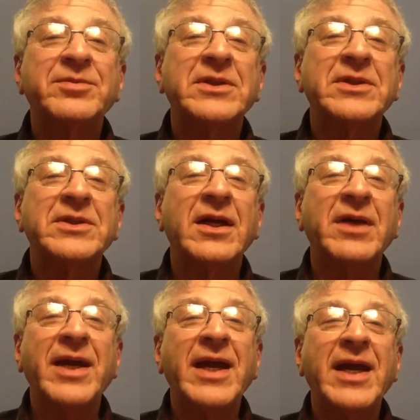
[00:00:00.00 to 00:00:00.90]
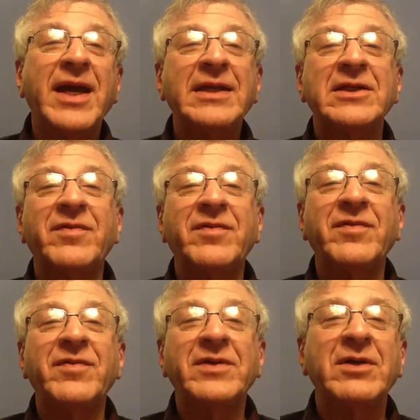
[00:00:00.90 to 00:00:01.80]
on my page, and if you have any
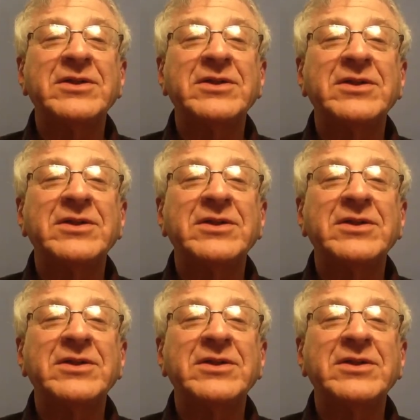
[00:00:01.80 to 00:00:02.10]
questions,